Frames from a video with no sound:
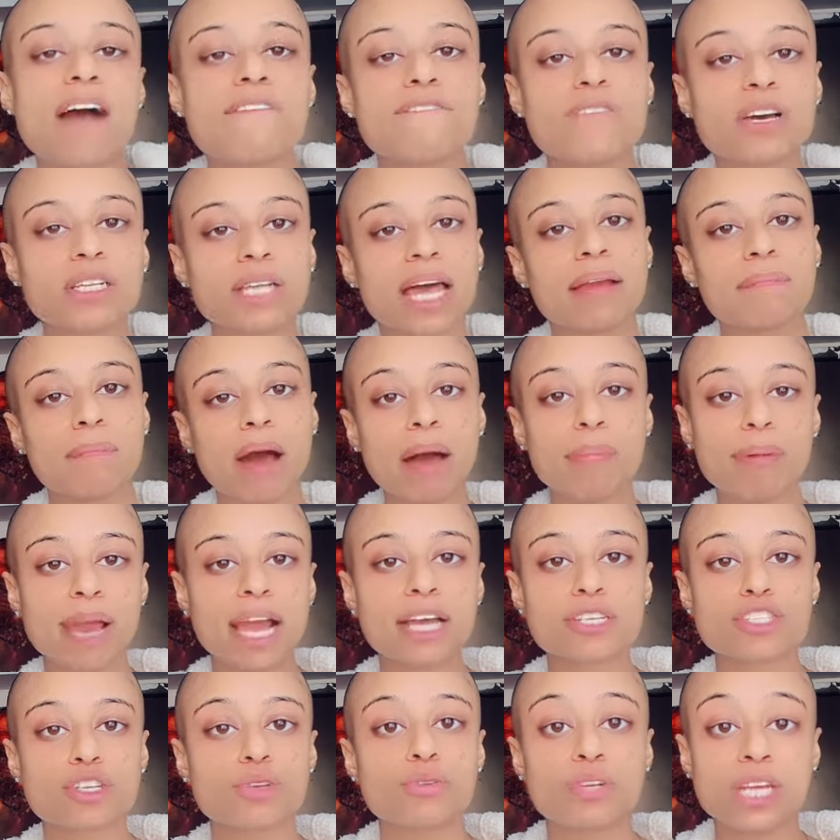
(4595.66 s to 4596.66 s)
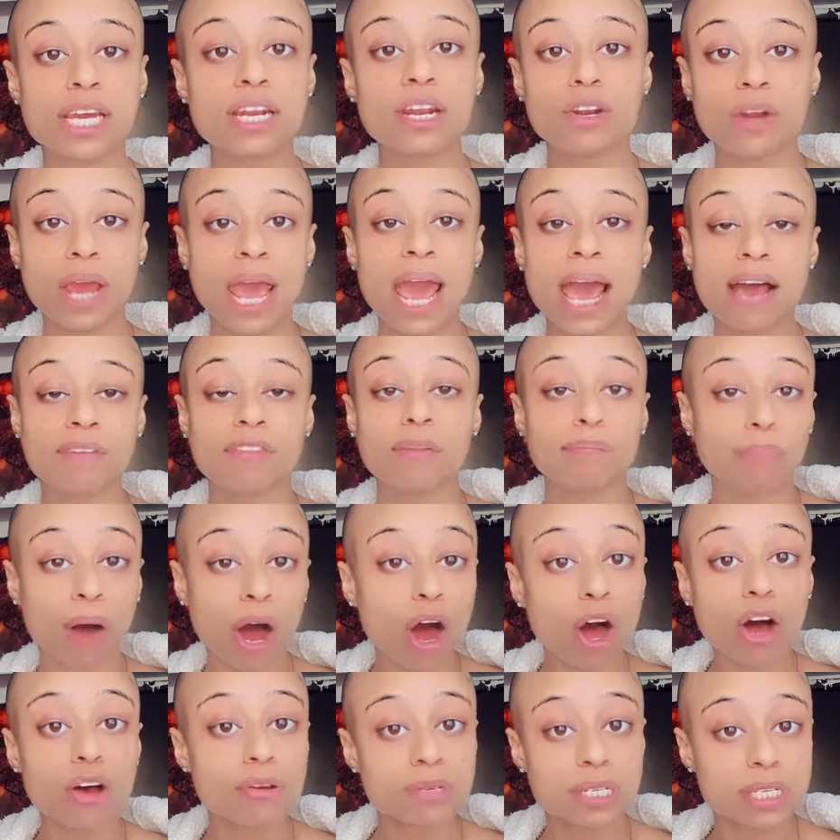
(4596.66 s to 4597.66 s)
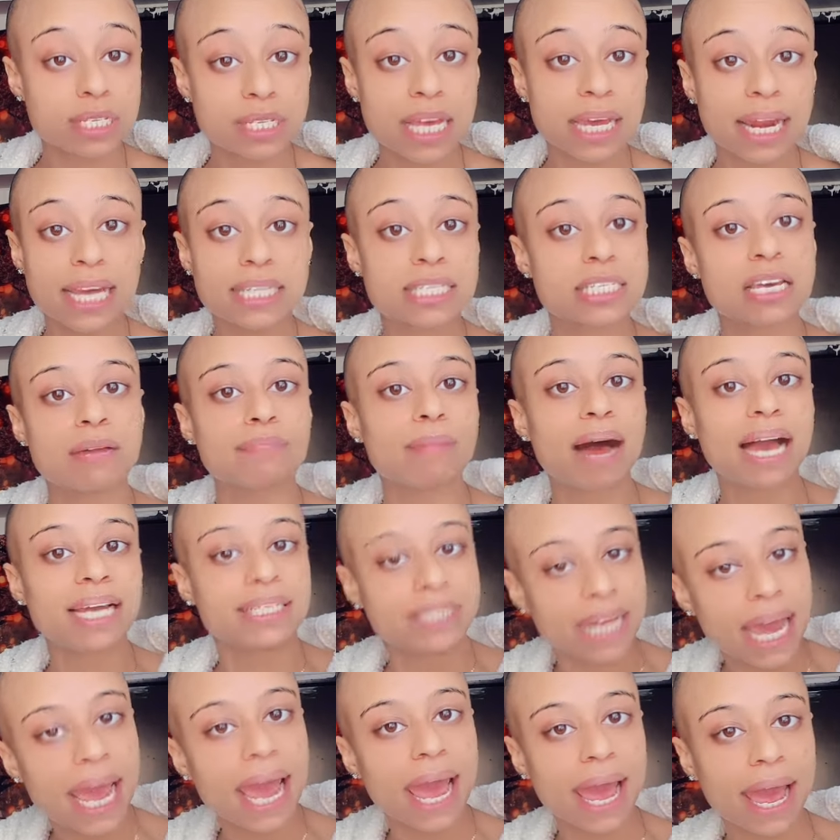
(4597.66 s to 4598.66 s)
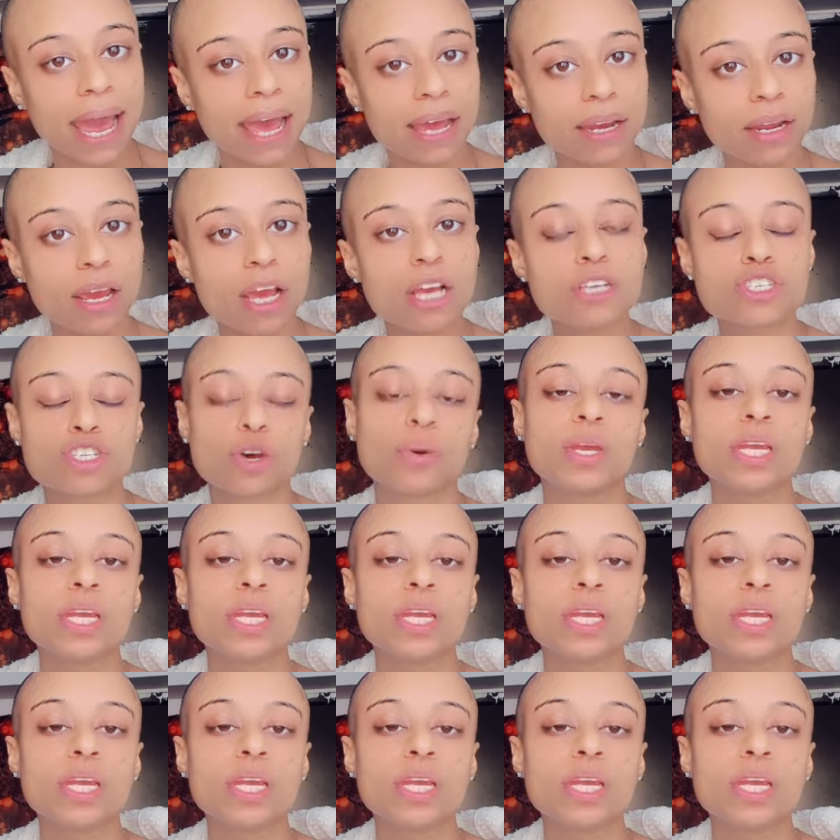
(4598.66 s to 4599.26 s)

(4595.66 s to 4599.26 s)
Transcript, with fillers: I felt like my pastor didn't have the balls to say that to my dad.